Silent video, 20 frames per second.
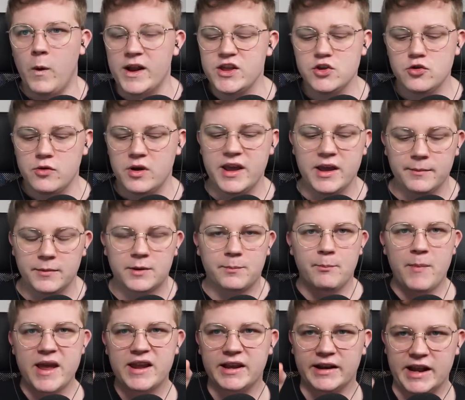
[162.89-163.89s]
when you
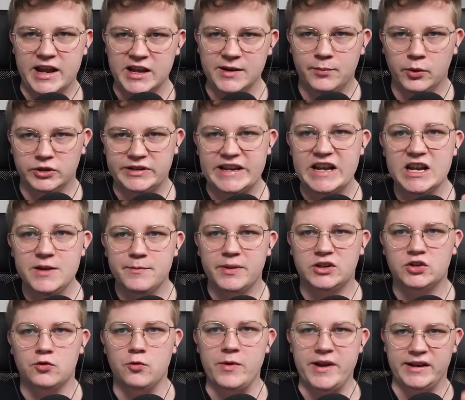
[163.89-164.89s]
make an input in
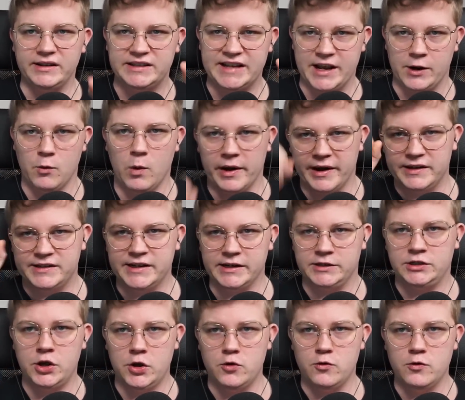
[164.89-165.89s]
between tick 1 and
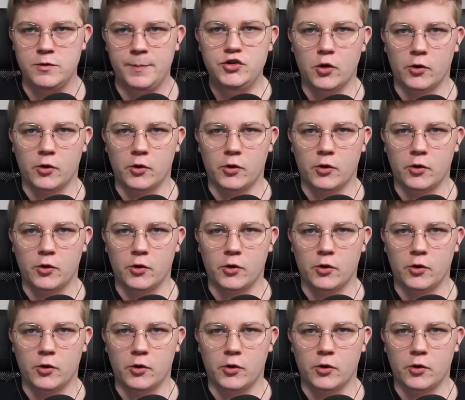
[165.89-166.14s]
tick 2,